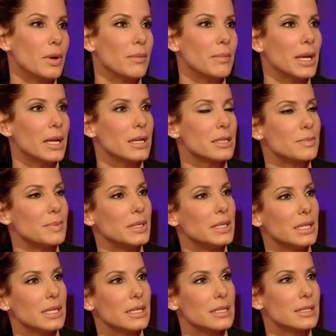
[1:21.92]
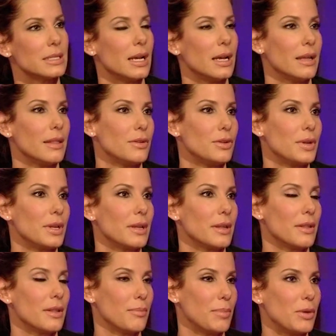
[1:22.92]
where my husband is, they're
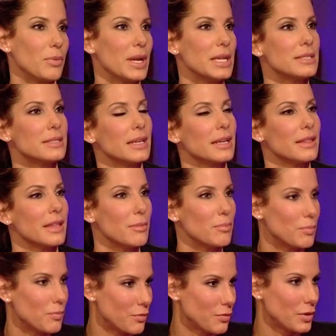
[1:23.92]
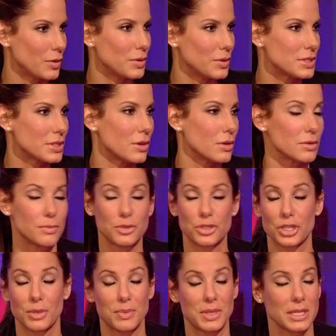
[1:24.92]
doing a big racing, and they flew his, or
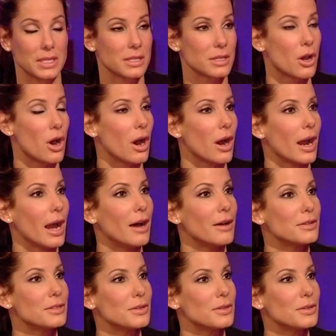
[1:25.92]
shipped his car out.